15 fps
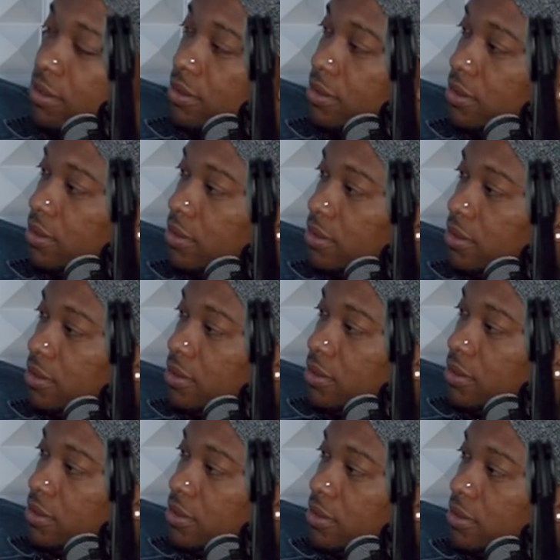
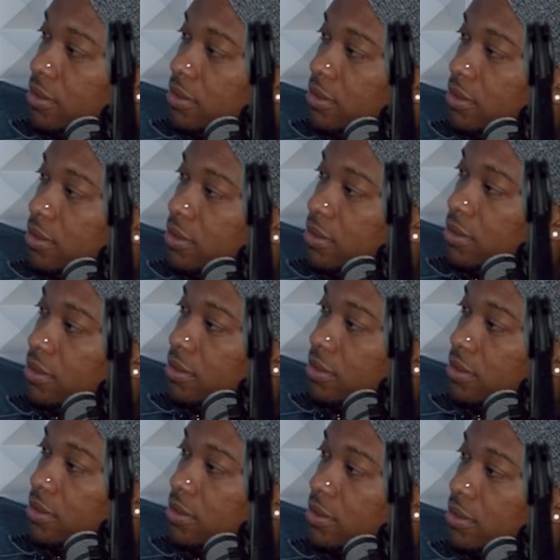
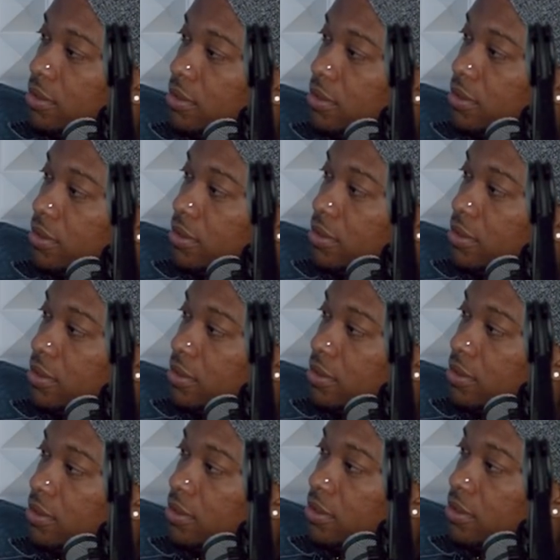
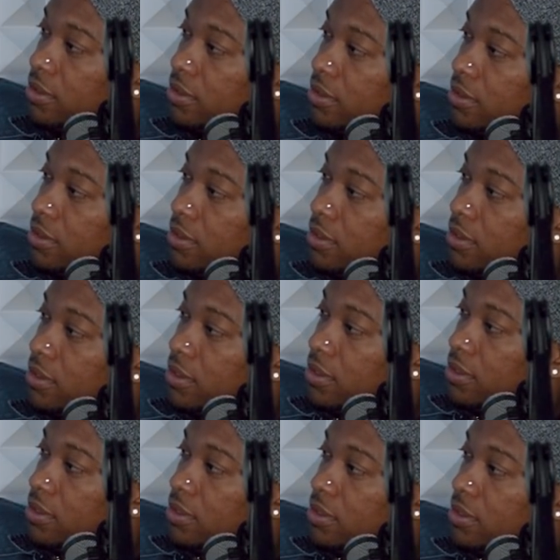[no speech]